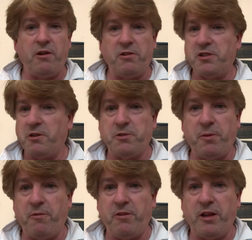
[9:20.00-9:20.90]
got a soft
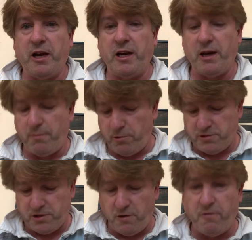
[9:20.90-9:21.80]
spot for Glen Campbell,
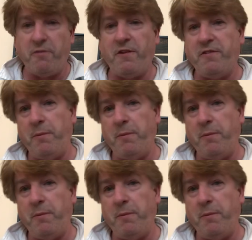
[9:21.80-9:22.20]
so for 50